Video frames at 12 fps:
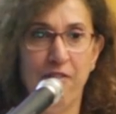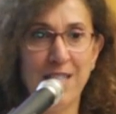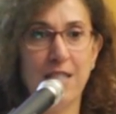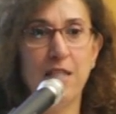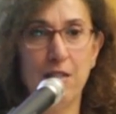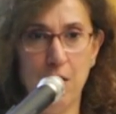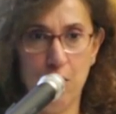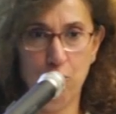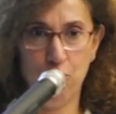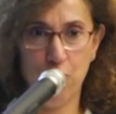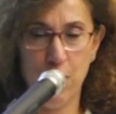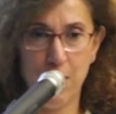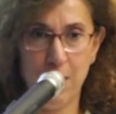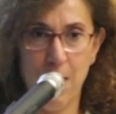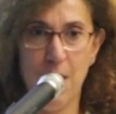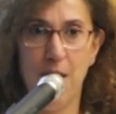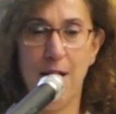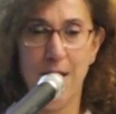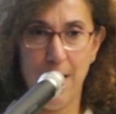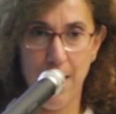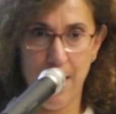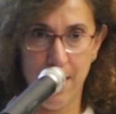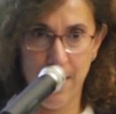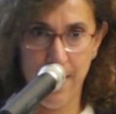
vested interest uh,